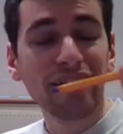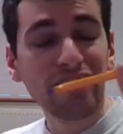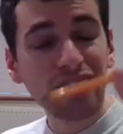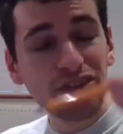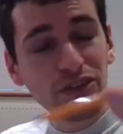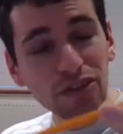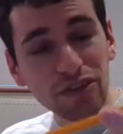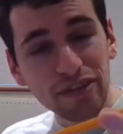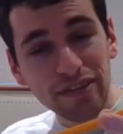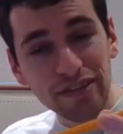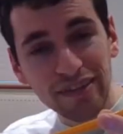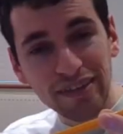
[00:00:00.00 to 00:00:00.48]
you
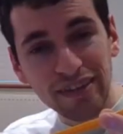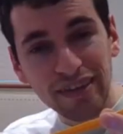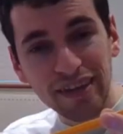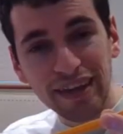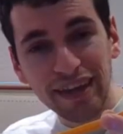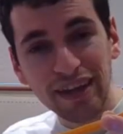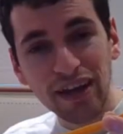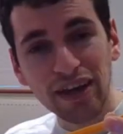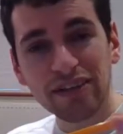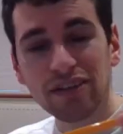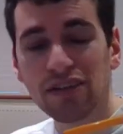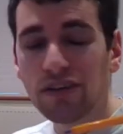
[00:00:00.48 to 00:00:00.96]
can
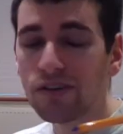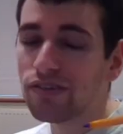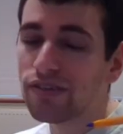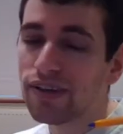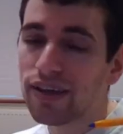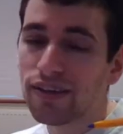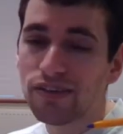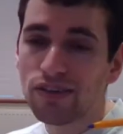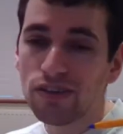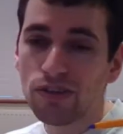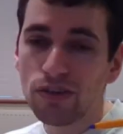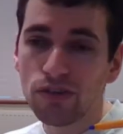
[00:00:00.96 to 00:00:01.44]
see, I don't
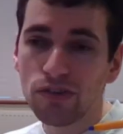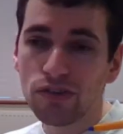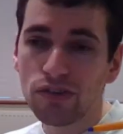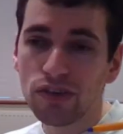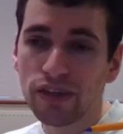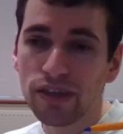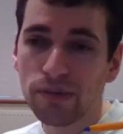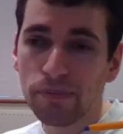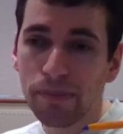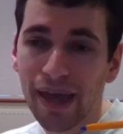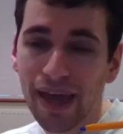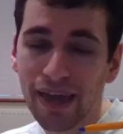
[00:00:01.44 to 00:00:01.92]
tend to use
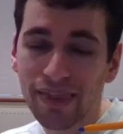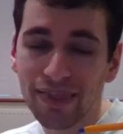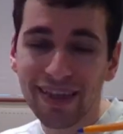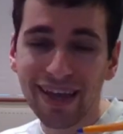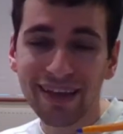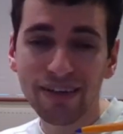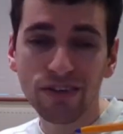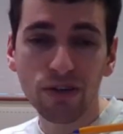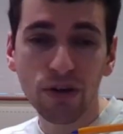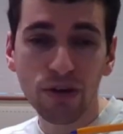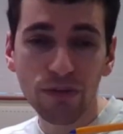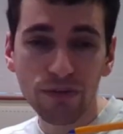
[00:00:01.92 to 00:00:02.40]
the pen
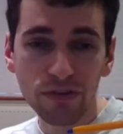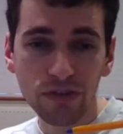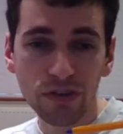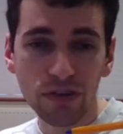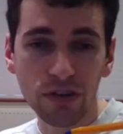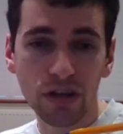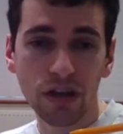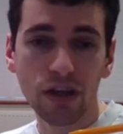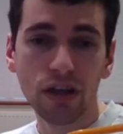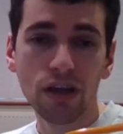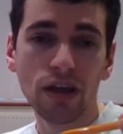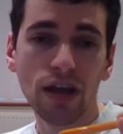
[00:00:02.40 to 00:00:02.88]
that
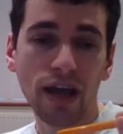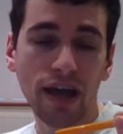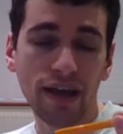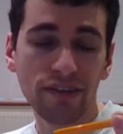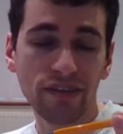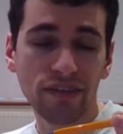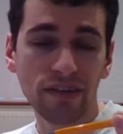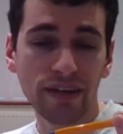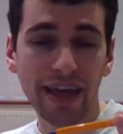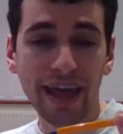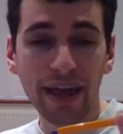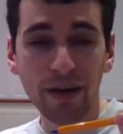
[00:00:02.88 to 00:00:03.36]
often as
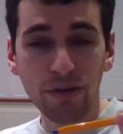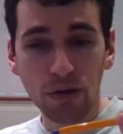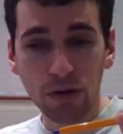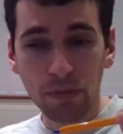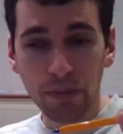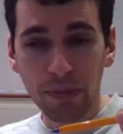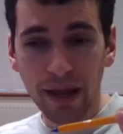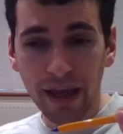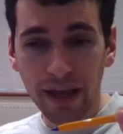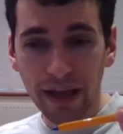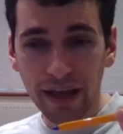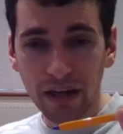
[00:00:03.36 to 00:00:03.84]
an
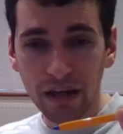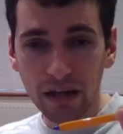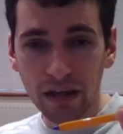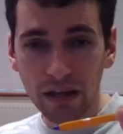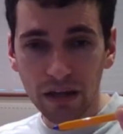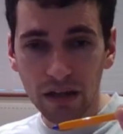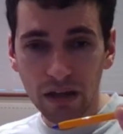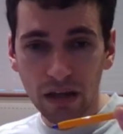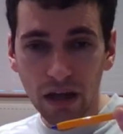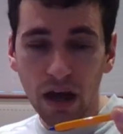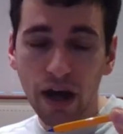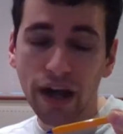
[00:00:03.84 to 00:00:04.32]
aeroplane.
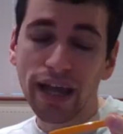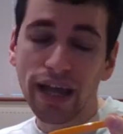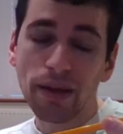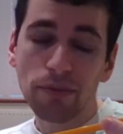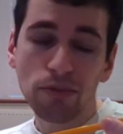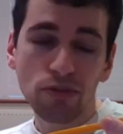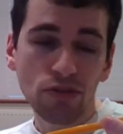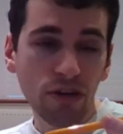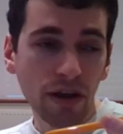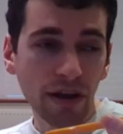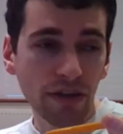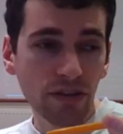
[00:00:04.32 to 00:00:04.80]
I am
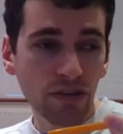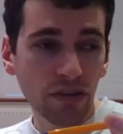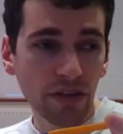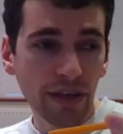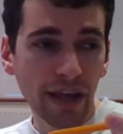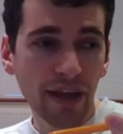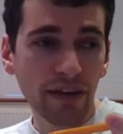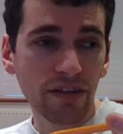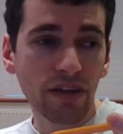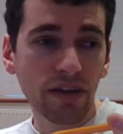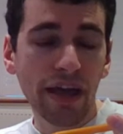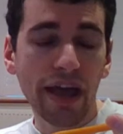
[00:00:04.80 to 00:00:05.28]
trying to
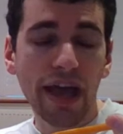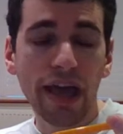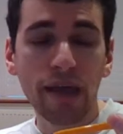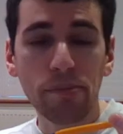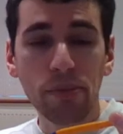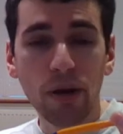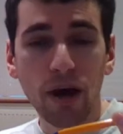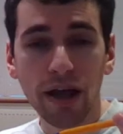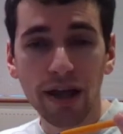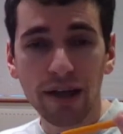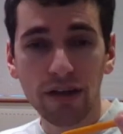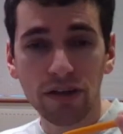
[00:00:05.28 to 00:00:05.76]
get a
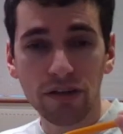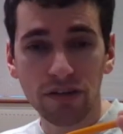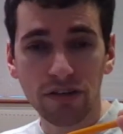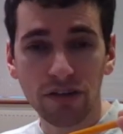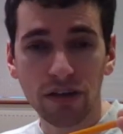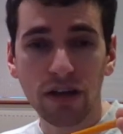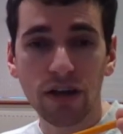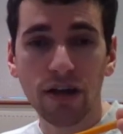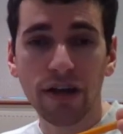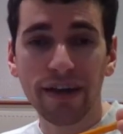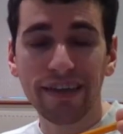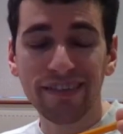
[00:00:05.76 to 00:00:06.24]
pilot
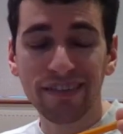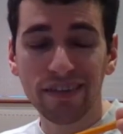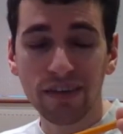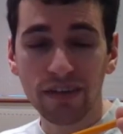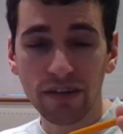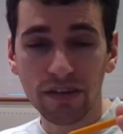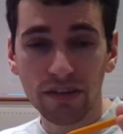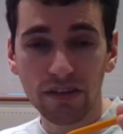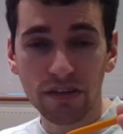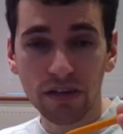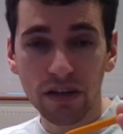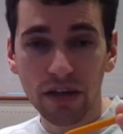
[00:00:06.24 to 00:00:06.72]

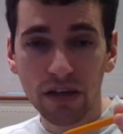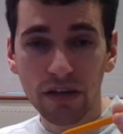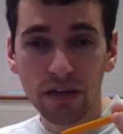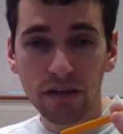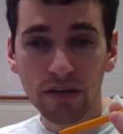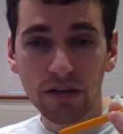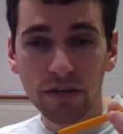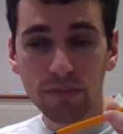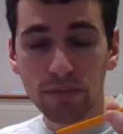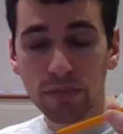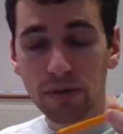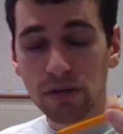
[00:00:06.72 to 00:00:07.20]
license,
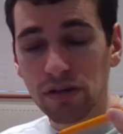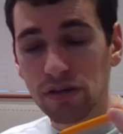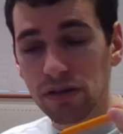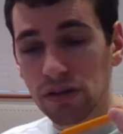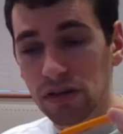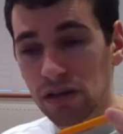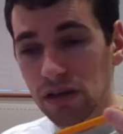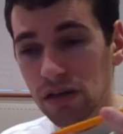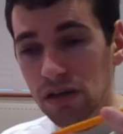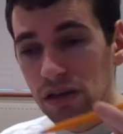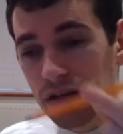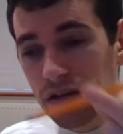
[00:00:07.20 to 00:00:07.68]
but
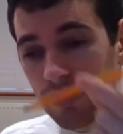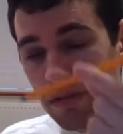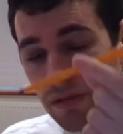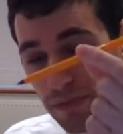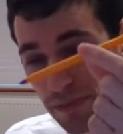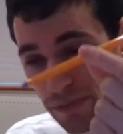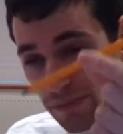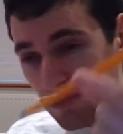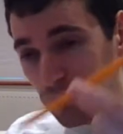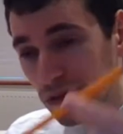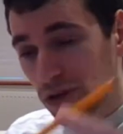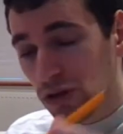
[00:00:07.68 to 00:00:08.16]

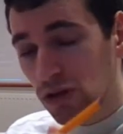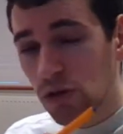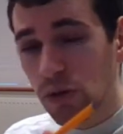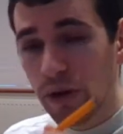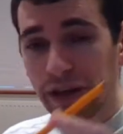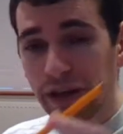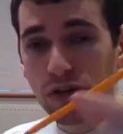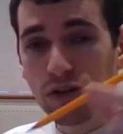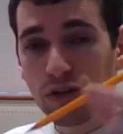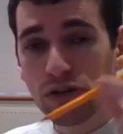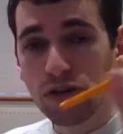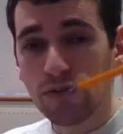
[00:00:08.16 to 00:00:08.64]
I'm not
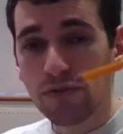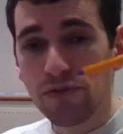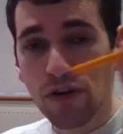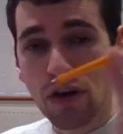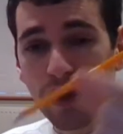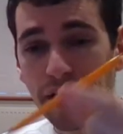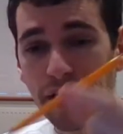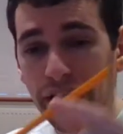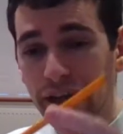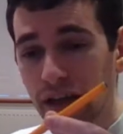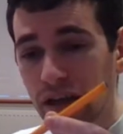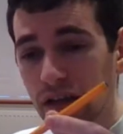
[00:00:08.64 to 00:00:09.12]
quite good at
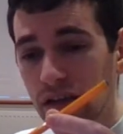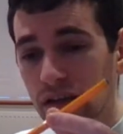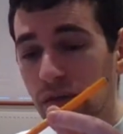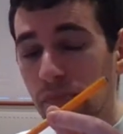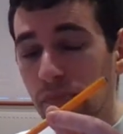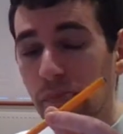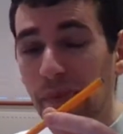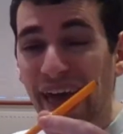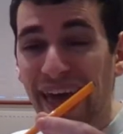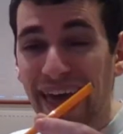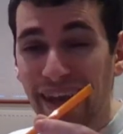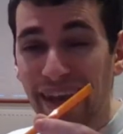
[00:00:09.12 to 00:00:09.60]
flying the
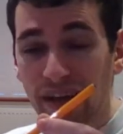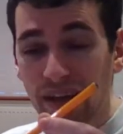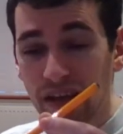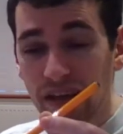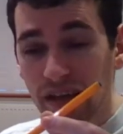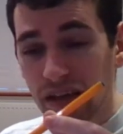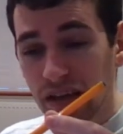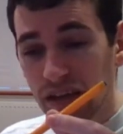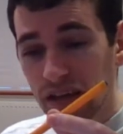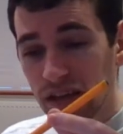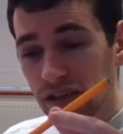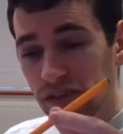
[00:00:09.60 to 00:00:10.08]
pen,
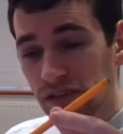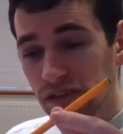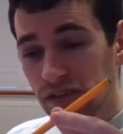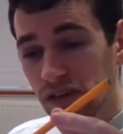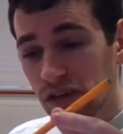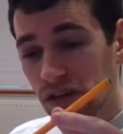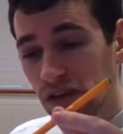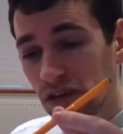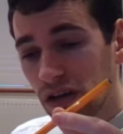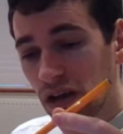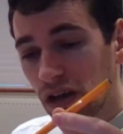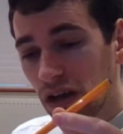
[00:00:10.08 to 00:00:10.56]

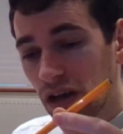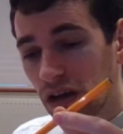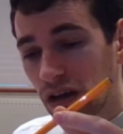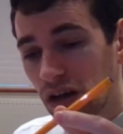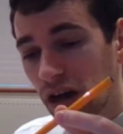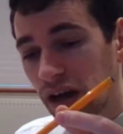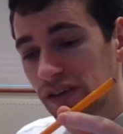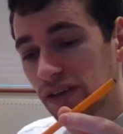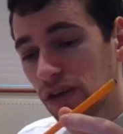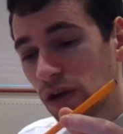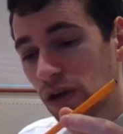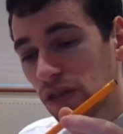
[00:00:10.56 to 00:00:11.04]
so
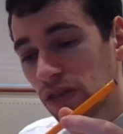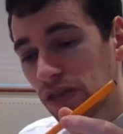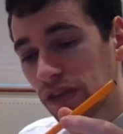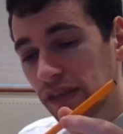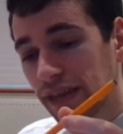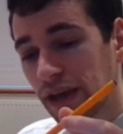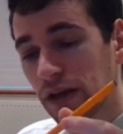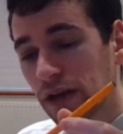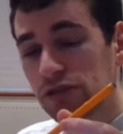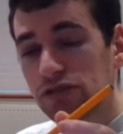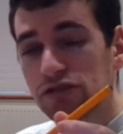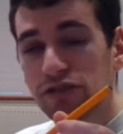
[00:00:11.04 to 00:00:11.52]
I don't think
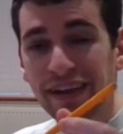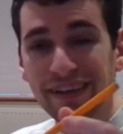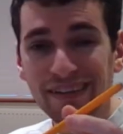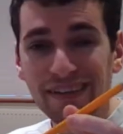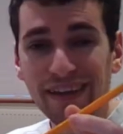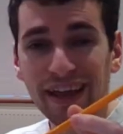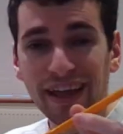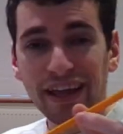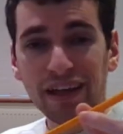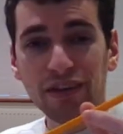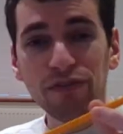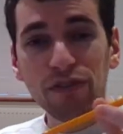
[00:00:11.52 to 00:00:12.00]
that will
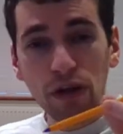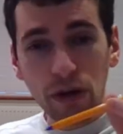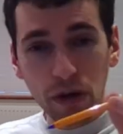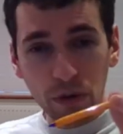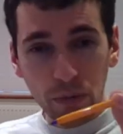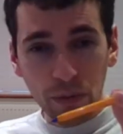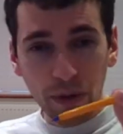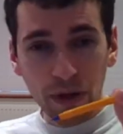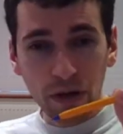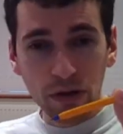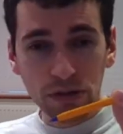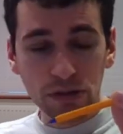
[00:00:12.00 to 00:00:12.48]
translate very
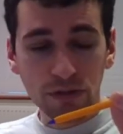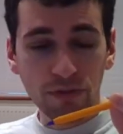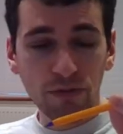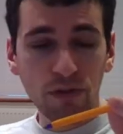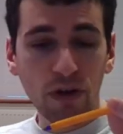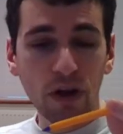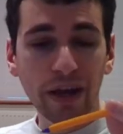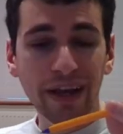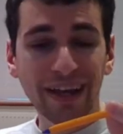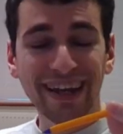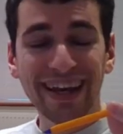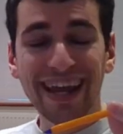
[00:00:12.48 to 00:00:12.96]
well to
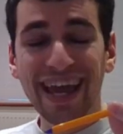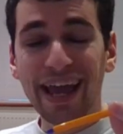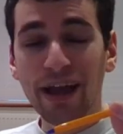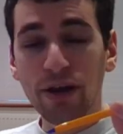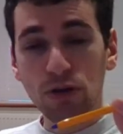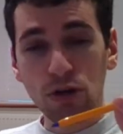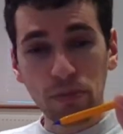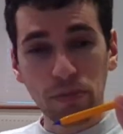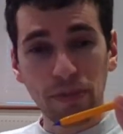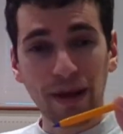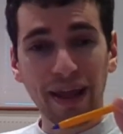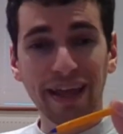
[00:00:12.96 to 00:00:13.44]
flying an
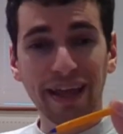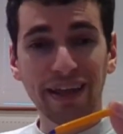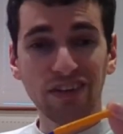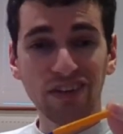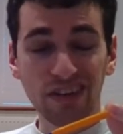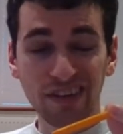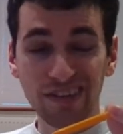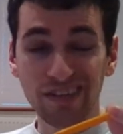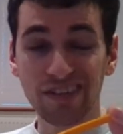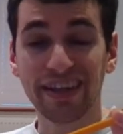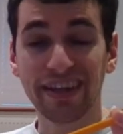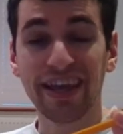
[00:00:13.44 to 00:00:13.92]
aeroplane
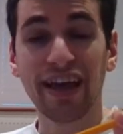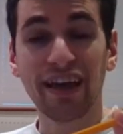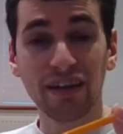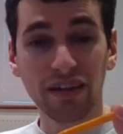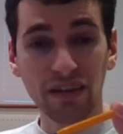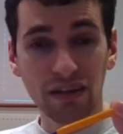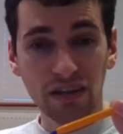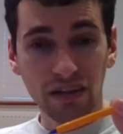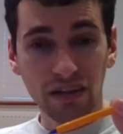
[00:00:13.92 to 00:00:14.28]
just yet.